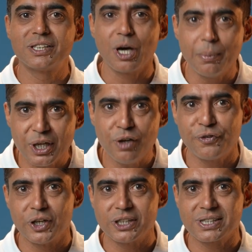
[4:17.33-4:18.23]

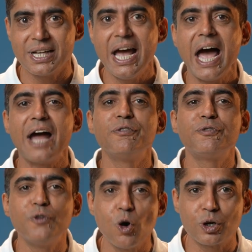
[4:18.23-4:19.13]
terminal-first, and
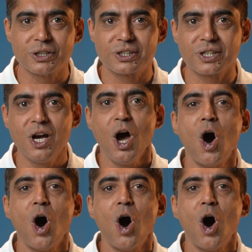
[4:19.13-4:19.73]
focused